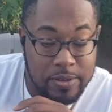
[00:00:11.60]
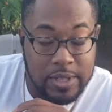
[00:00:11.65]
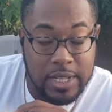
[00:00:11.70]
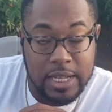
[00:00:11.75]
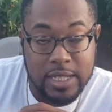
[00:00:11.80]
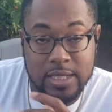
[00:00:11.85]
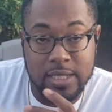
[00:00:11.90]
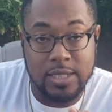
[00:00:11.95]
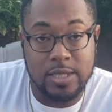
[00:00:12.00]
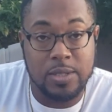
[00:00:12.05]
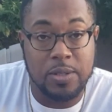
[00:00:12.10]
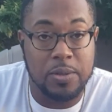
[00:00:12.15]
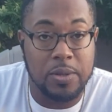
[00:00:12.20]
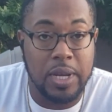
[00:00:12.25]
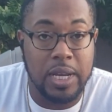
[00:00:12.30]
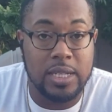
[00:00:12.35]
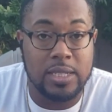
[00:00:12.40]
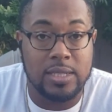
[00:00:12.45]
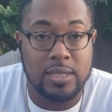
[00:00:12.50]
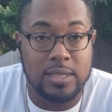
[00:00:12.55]
that just
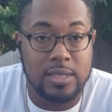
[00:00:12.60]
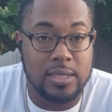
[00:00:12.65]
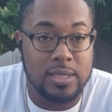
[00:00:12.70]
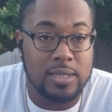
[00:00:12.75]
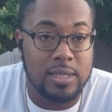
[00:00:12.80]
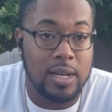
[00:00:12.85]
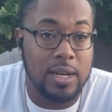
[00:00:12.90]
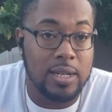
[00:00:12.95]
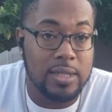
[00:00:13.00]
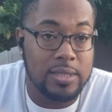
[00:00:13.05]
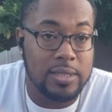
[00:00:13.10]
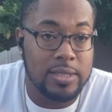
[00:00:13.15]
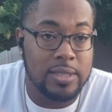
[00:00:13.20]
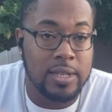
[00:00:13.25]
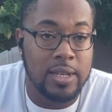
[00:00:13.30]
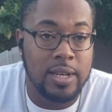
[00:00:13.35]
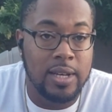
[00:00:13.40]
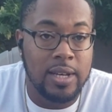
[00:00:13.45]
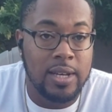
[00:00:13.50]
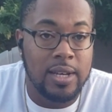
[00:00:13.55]
showcases just us
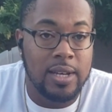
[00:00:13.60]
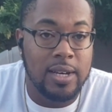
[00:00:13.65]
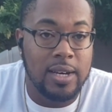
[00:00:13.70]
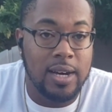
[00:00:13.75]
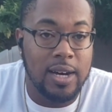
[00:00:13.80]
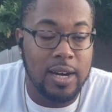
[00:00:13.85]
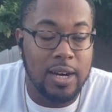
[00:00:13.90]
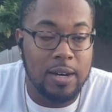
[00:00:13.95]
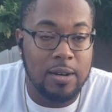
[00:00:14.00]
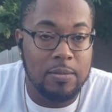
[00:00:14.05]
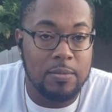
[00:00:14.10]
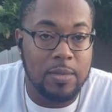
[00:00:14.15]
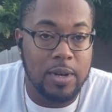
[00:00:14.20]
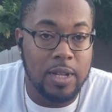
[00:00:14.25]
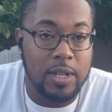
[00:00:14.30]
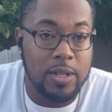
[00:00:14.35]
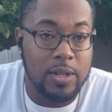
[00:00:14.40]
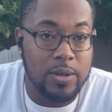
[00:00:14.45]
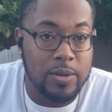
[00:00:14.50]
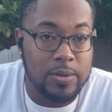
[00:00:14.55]

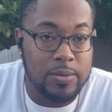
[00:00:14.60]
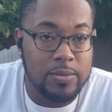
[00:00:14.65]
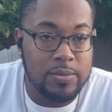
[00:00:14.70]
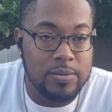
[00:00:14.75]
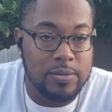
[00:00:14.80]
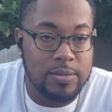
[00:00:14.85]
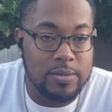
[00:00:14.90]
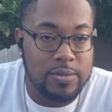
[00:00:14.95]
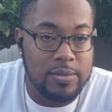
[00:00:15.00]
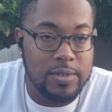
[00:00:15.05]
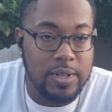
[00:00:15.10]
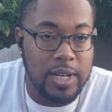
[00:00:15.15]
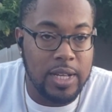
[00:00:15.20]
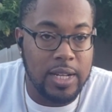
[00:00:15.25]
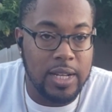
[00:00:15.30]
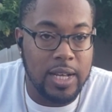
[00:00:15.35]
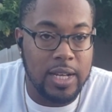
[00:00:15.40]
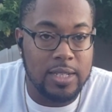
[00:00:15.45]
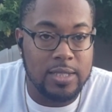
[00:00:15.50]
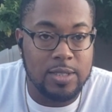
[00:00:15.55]
alone
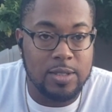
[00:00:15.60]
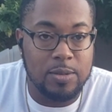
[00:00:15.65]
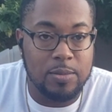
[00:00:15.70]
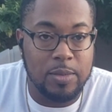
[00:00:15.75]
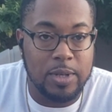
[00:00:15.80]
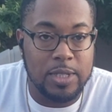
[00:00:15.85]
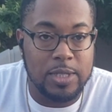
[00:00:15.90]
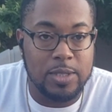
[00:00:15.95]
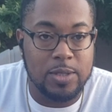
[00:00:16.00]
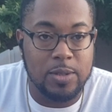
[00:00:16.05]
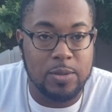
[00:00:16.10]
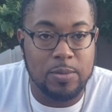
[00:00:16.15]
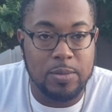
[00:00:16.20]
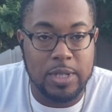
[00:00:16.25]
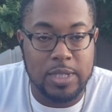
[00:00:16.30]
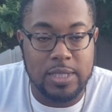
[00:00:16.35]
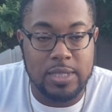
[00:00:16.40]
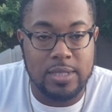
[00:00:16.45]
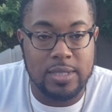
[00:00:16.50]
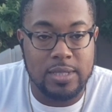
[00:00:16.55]
and not so much
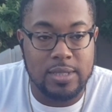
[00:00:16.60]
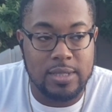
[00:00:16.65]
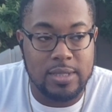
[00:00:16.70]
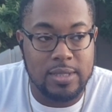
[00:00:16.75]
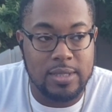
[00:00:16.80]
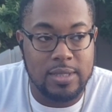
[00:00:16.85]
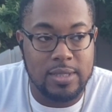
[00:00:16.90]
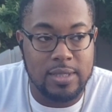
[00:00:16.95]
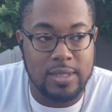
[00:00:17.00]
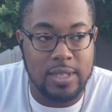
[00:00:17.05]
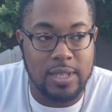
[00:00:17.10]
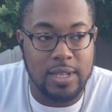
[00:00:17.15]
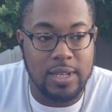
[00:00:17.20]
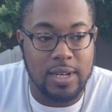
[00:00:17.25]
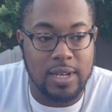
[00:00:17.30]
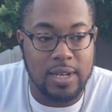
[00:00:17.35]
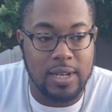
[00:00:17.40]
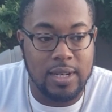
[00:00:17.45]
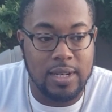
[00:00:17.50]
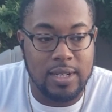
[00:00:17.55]

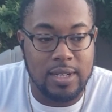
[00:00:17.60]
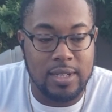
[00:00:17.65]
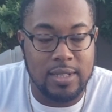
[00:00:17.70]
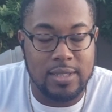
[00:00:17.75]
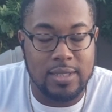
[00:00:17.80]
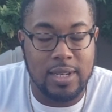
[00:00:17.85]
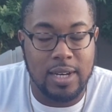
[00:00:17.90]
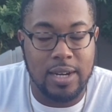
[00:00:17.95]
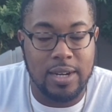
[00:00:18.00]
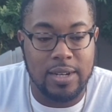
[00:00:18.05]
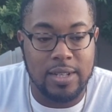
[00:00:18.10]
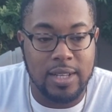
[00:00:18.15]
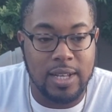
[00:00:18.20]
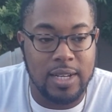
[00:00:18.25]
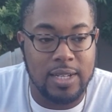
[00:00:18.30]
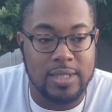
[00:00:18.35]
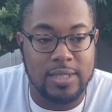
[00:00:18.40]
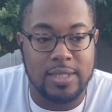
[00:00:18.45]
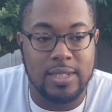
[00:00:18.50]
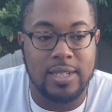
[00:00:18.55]
the entire
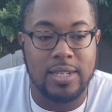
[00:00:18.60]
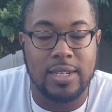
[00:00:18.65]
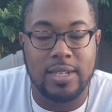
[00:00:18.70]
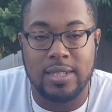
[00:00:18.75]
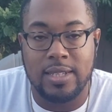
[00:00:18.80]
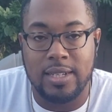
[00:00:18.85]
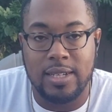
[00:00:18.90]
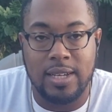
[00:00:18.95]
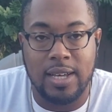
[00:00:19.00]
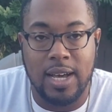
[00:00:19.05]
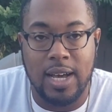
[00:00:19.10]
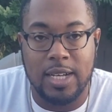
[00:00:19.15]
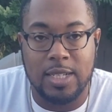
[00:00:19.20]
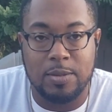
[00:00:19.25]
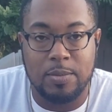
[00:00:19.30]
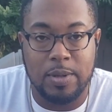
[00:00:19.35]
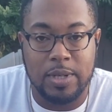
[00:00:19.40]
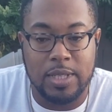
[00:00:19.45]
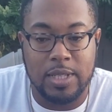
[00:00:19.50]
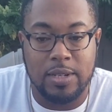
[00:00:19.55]
like D and knee
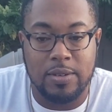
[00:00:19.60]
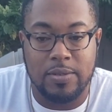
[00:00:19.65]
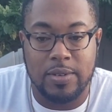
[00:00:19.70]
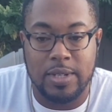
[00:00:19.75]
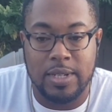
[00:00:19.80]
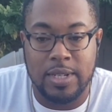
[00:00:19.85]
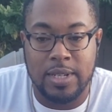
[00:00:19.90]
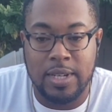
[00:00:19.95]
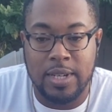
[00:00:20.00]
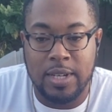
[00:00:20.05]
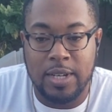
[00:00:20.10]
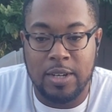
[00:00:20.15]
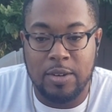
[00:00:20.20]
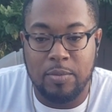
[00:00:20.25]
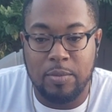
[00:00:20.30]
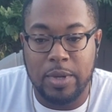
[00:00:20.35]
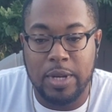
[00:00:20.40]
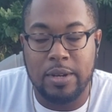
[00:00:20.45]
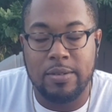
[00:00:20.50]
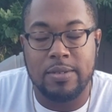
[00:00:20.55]
aspect of it,
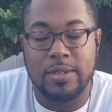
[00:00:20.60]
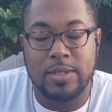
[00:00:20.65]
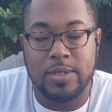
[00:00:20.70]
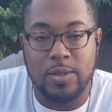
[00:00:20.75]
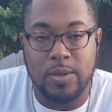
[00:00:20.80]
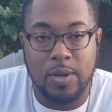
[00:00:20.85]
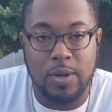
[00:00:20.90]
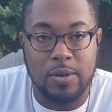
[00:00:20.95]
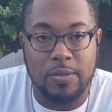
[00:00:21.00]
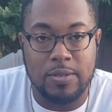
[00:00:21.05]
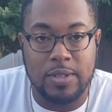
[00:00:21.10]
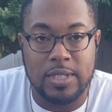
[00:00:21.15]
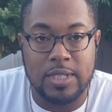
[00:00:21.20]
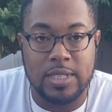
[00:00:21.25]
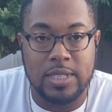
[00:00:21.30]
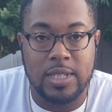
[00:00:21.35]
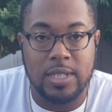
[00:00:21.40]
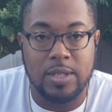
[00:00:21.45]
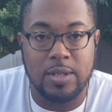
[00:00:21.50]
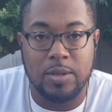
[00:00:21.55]
but every so often
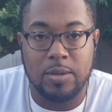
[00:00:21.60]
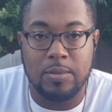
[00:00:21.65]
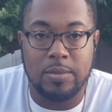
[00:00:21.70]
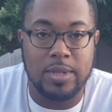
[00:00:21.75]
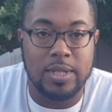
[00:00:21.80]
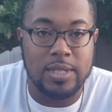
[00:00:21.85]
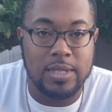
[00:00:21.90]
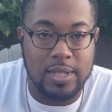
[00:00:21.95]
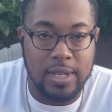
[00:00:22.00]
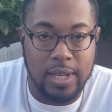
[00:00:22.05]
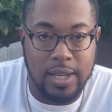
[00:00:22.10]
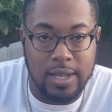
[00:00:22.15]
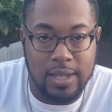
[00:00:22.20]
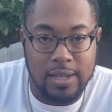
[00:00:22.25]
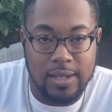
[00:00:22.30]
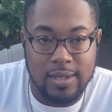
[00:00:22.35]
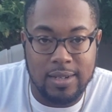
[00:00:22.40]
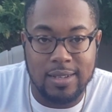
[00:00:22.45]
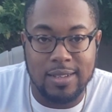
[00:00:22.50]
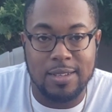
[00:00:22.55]
just a little bit of D,
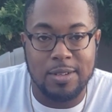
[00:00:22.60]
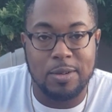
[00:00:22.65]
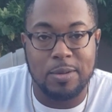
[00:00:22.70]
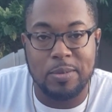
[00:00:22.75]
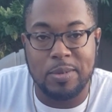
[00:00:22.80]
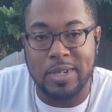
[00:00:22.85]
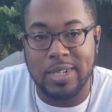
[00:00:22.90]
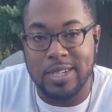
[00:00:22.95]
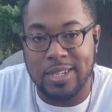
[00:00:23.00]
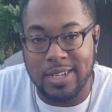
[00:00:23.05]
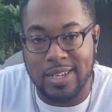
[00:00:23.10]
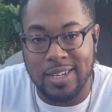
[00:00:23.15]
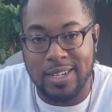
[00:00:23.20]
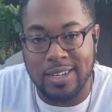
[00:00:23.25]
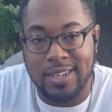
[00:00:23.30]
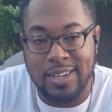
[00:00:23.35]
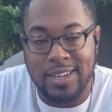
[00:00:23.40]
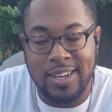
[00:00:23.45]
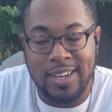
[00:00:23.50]
a little bit of knee.